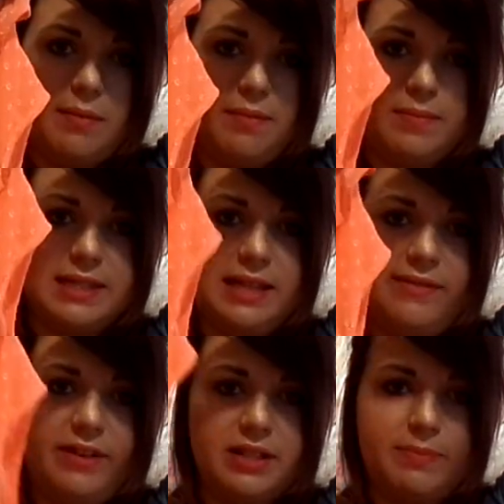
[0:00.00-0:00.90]

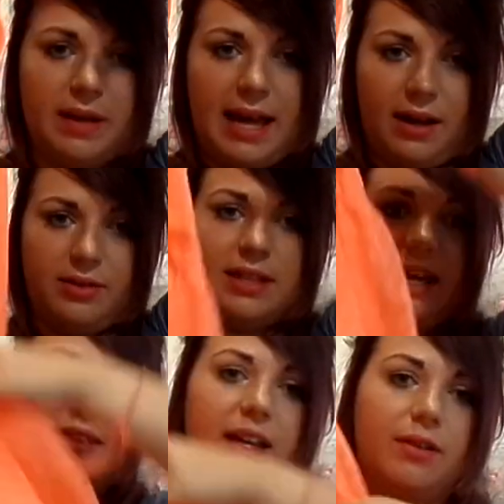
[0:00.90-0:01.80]
sleeveless blouse
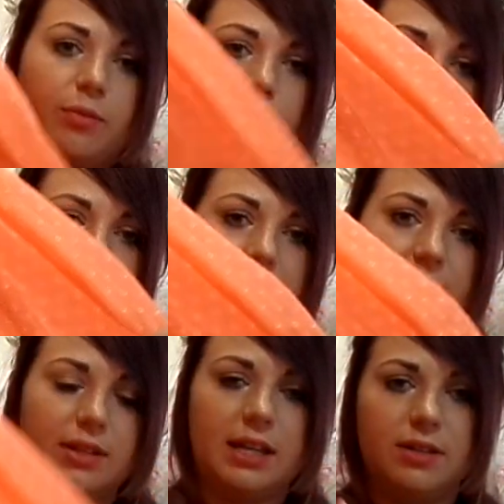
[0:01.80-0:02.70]
and then goes down
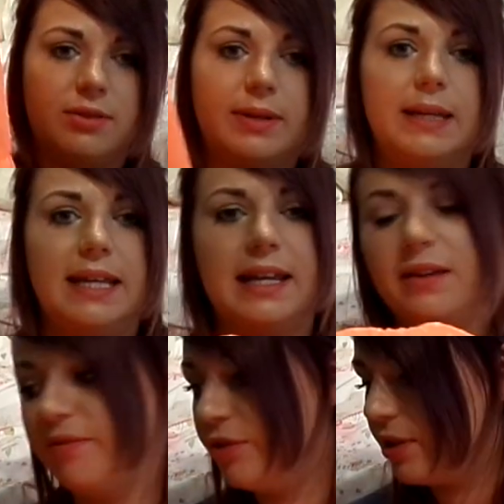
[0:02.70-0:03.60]
into a
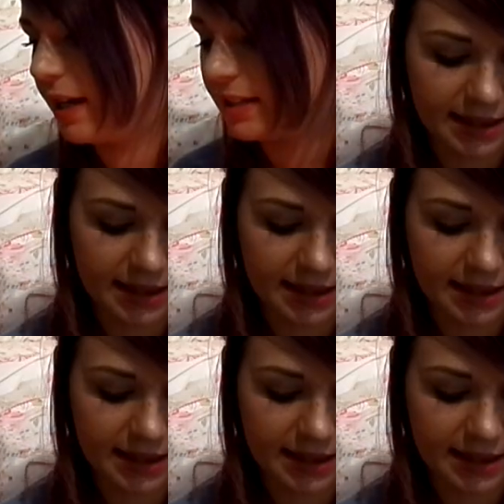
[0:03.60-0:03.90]
knee-length dress.